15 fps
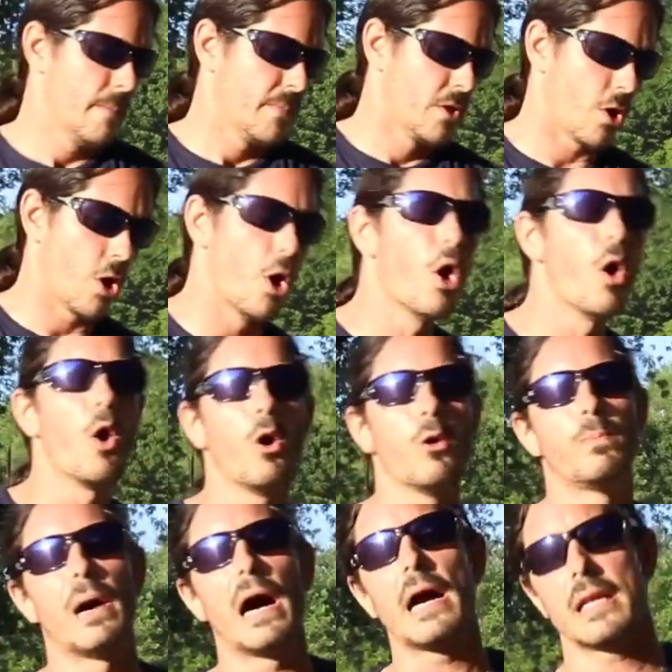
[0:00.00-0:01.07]
your whole
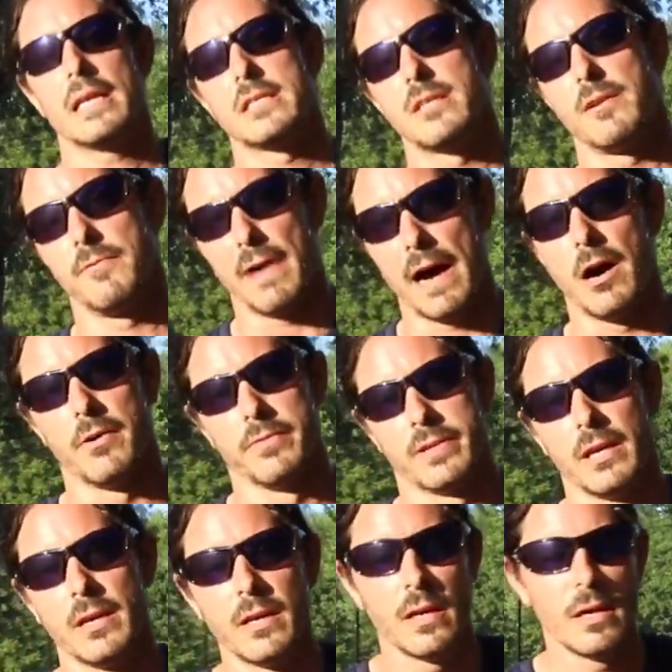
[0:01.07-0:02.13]
body is involved.
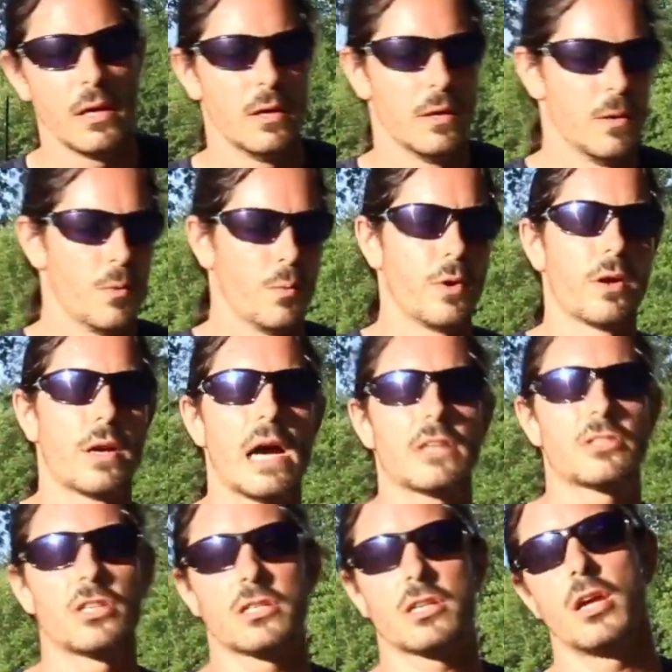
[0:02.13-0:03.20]
We are not
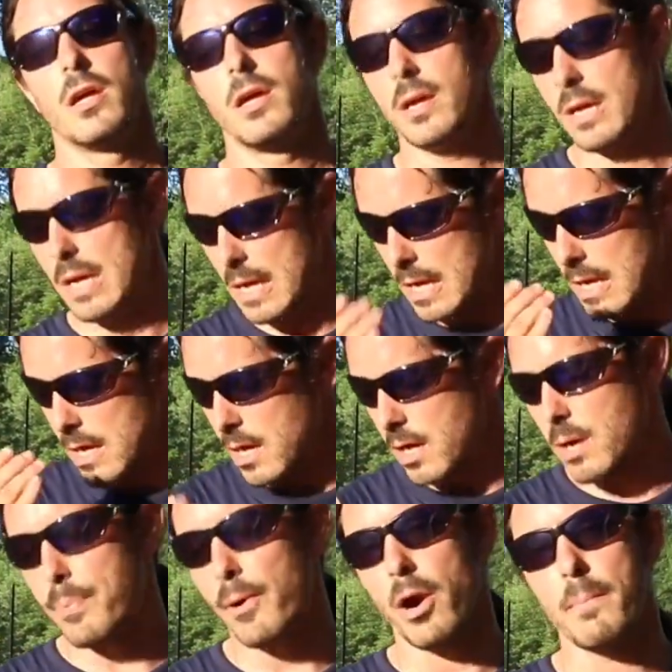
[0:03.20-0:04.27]
just
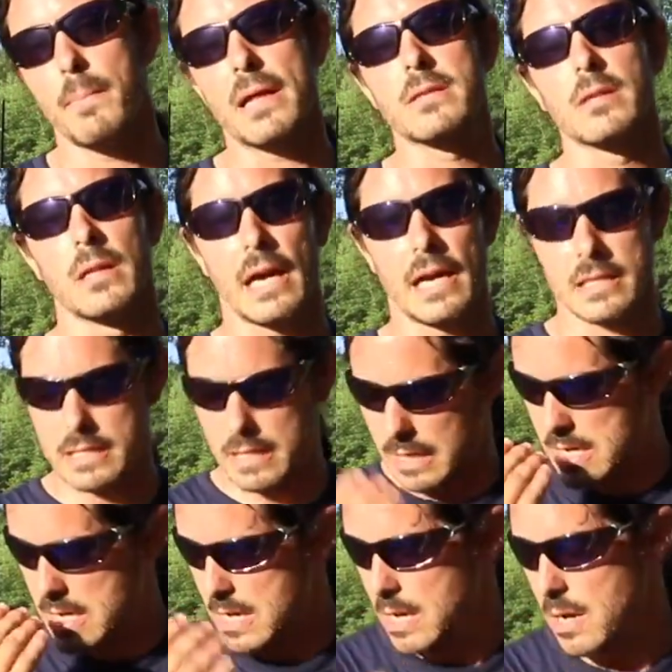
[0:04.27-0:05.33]
compartmentalizing
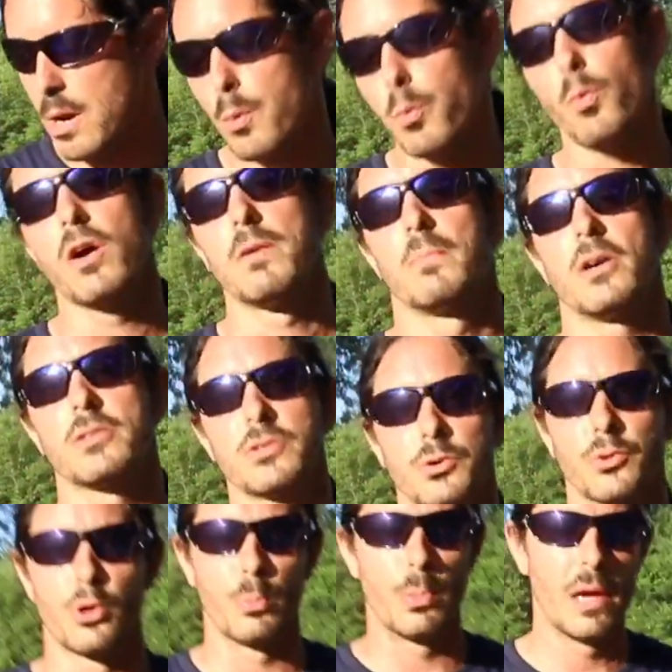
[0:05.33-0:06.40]
one muscle
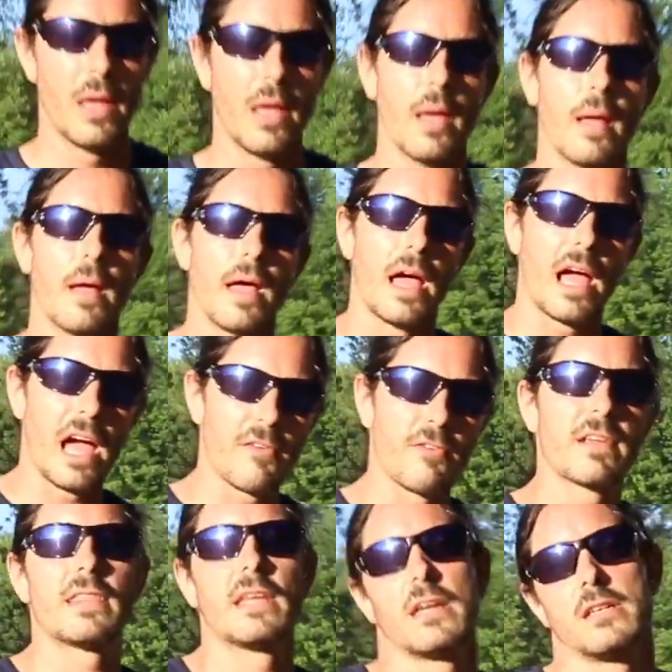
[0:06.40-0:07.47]
group.
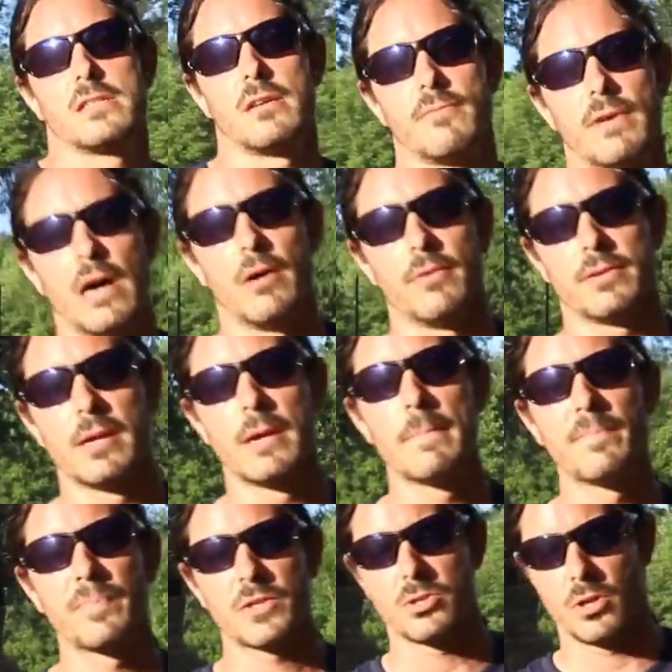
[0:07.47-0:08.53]
Everything is involved.
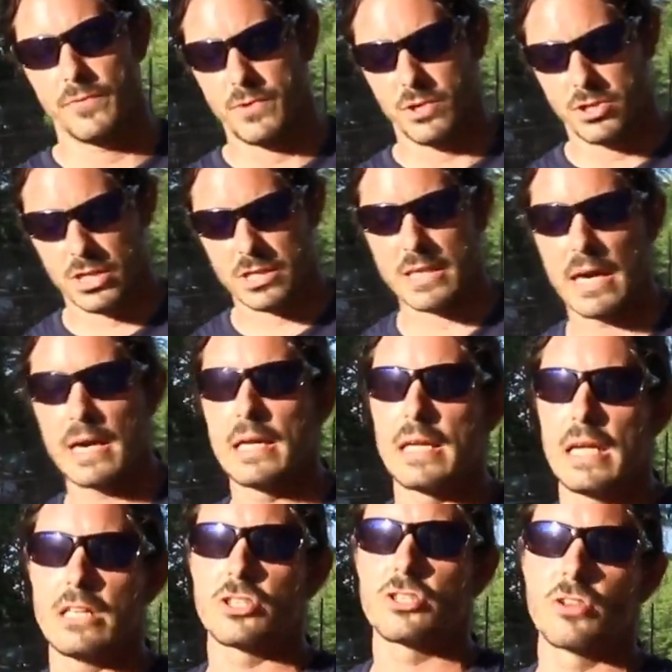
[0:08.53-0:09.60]
So if you're just kind of
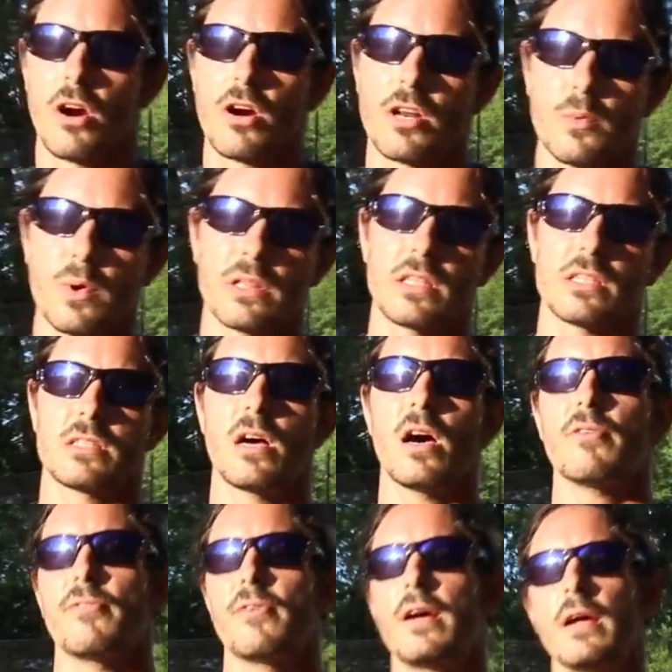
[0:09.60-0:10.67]
getting started with this
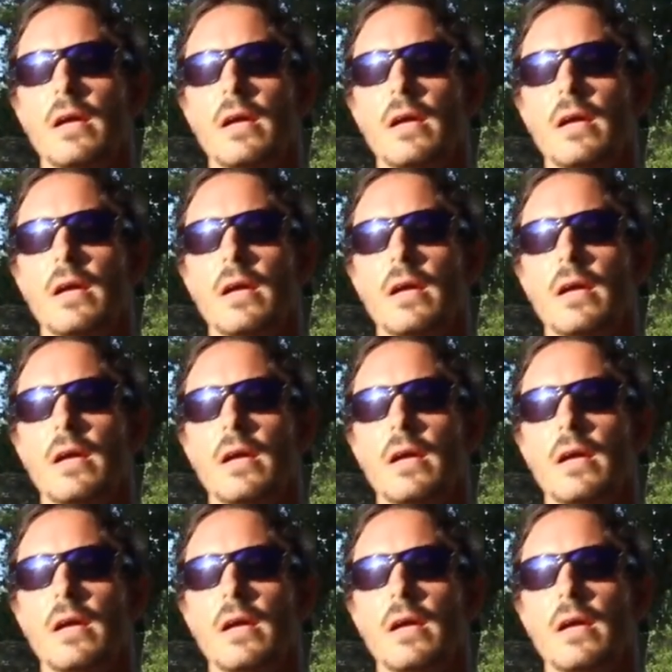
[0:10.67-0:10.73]
stuff,